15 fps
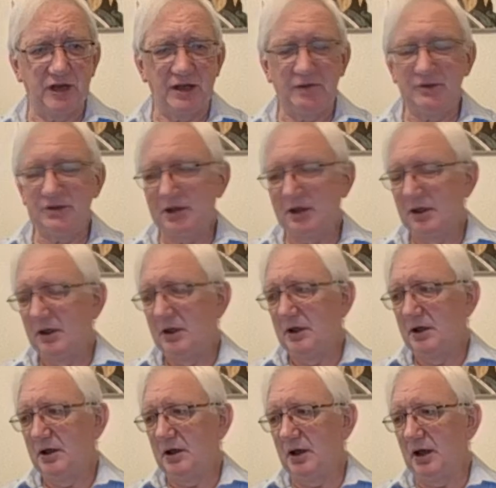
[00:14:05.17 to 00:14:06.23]
on the ground.
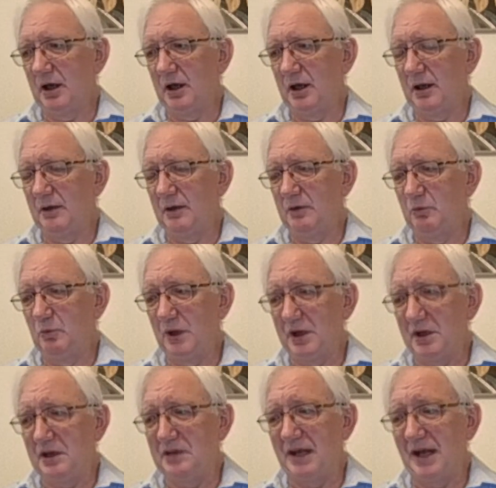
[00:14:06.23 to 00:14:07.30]

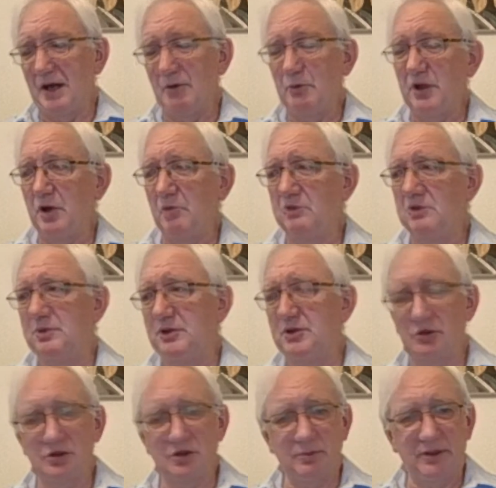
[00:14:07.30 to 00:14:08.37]
We're here now. We hope to
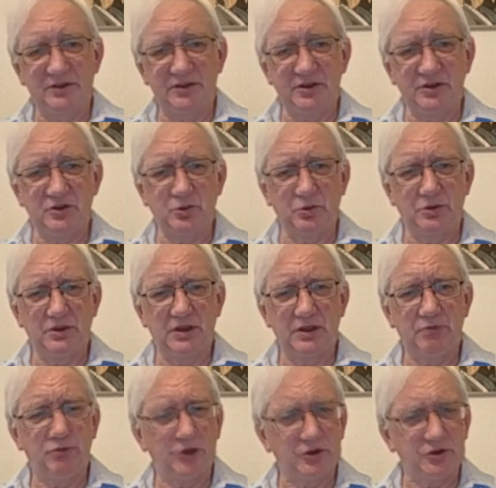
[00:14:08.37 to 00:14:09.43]
be documenting
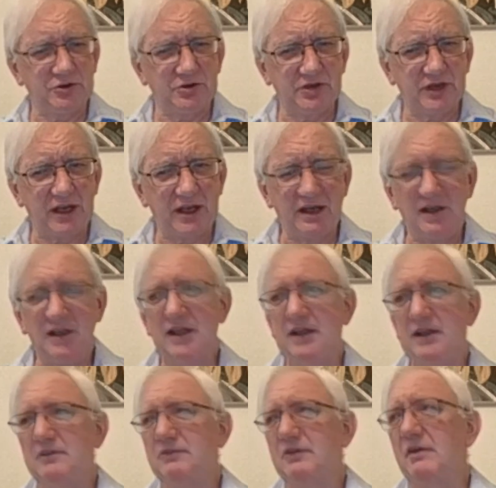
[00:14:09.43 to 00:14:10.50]
shortly. Russia Today are
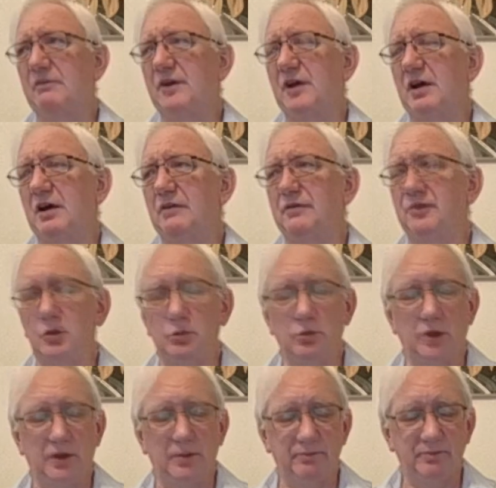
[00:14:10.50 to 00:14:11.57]
here. There are a
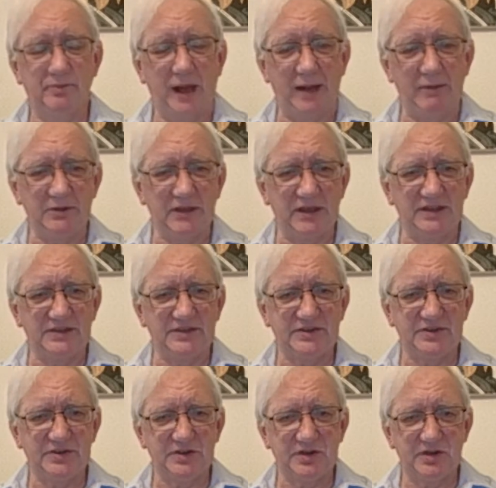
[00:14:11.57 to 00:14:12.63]
few
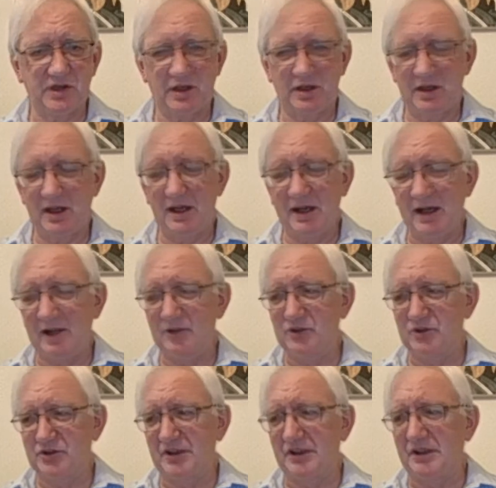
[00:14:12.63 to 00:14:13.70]
outlets here.
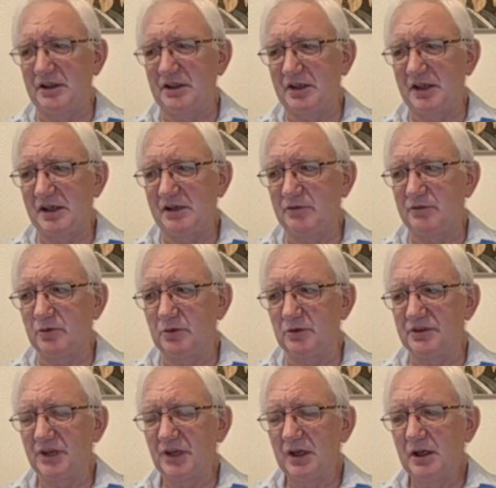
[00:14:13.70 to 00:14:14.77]
Al Jazeera are here, of
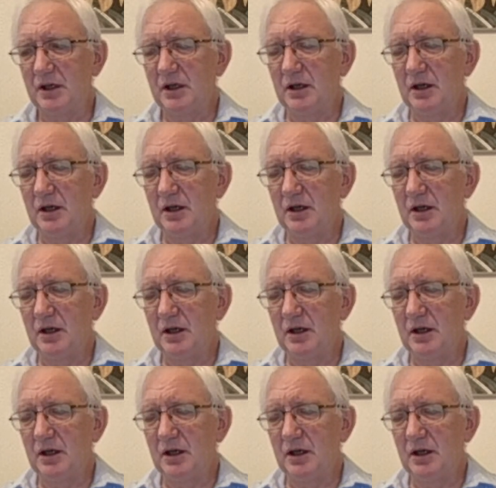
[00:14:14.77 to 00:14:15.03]
course.